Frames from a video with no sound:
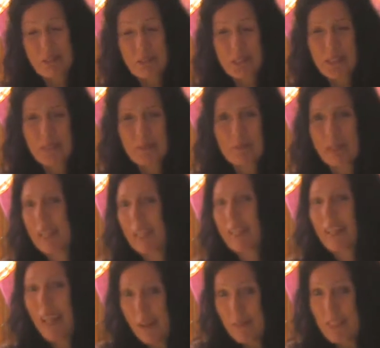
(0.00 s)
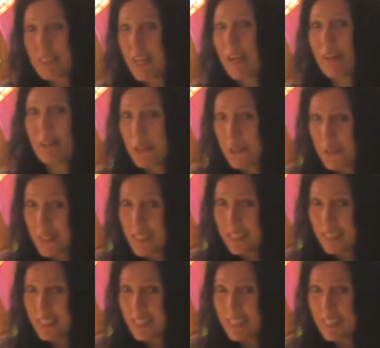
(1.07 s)
freedom and lifestyle
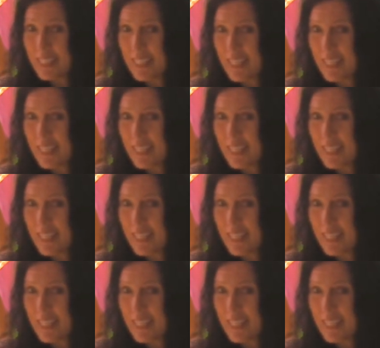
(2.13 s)
choices.